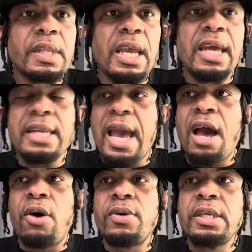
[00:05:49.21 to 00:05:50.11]
And
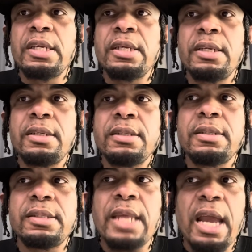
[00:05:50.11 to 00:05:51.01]
now
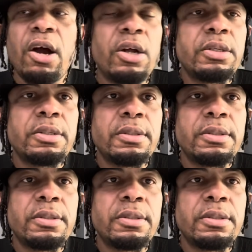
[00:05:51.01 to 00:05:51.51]
they are